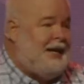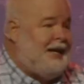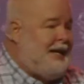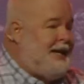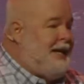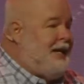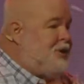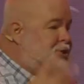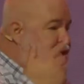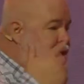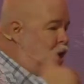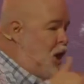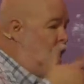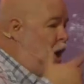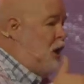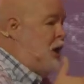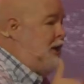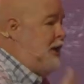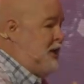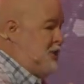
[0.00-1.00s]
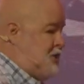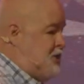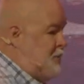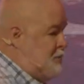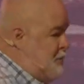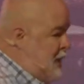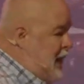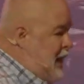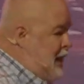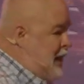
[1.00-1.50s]
he is calling it to
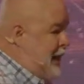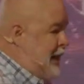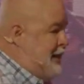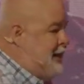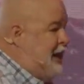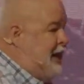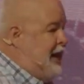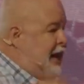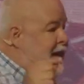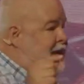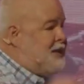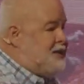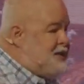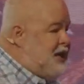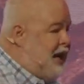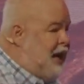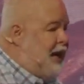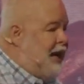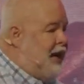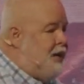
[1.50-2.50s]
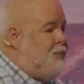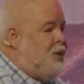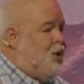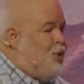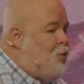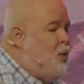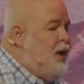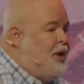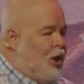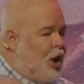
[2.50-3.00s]
mind at a time
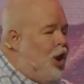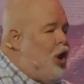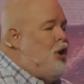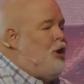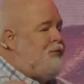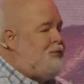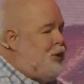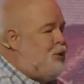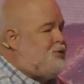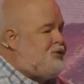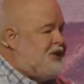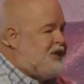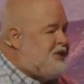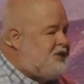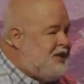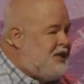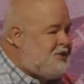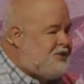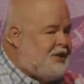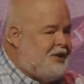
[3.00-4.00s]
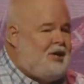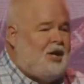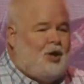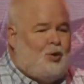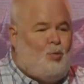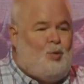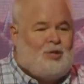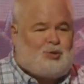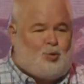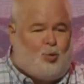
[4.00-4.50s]
when all of those existed, which